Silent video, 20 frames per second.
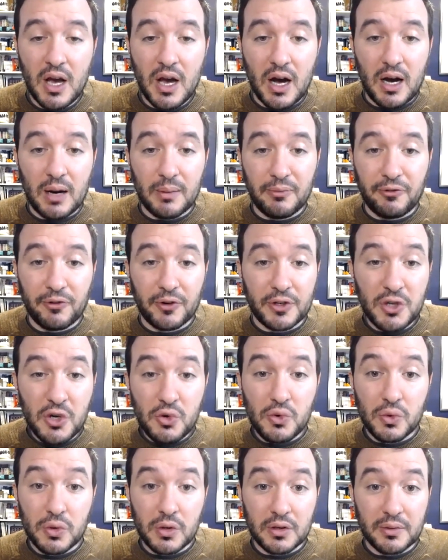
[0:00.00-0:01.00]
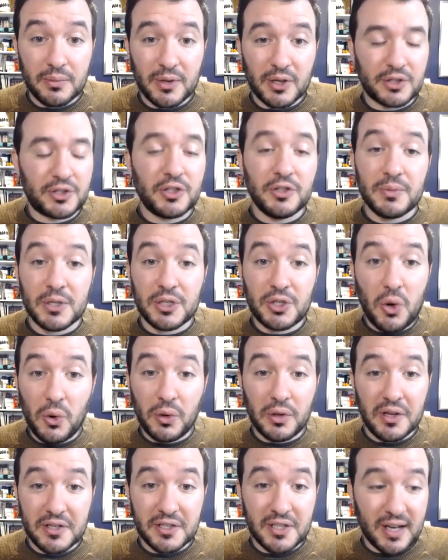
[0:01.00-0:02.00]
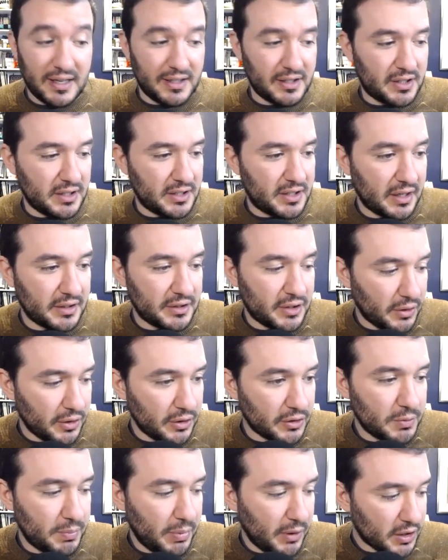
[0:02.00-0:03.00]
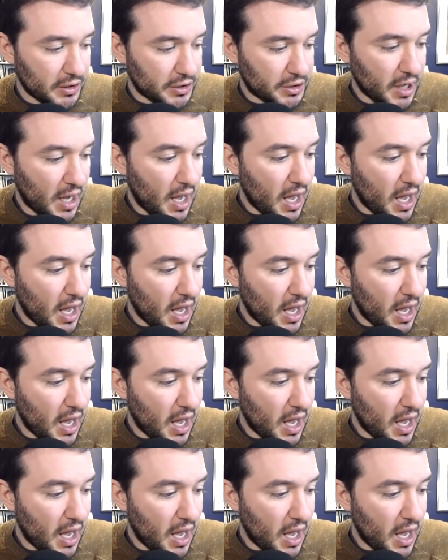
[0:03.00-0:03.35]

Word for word: um, for two, or, or, excuse me, scoreless against the San Antonio Spurs